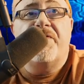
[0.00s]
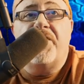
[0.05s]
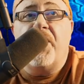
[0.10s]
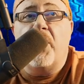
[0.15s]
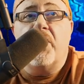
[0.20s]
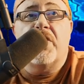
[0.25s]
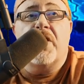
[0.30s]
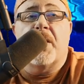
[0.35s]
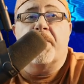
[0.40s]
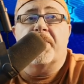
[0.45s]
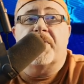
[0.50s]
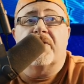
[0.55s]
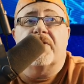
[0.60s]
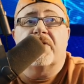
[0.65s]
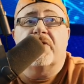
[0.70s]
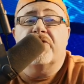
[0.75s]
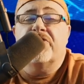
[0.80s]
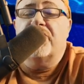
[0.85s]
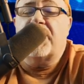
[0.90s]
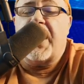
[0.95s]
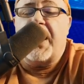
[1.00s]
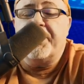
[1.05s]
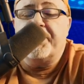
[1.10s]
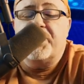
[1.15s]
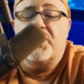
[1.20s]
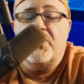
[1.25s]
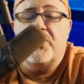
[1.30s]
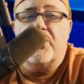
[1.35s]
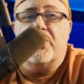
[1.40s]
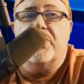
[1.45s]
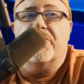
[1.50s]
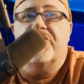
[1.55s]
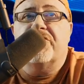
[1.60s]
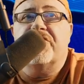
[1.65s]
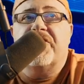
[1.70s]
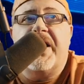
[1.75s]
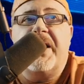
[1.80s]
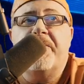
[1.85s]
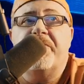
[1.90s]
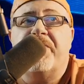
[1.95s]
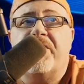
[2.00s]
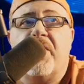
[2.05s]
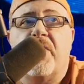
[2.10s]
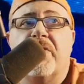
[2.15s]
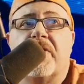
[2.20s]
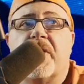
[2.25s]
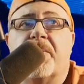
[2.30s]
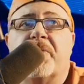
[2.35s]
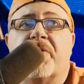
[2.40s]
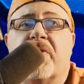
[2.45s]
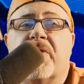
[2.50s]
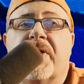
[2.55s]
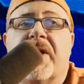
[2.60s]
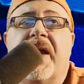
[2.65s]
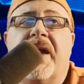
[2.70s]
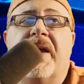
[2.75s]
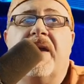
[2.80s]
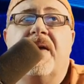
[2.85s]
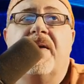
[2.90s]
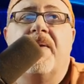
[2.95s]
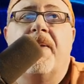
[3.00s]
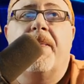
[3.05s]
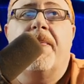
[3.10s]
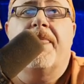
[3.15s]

phone number, those top two, same phone number, okay?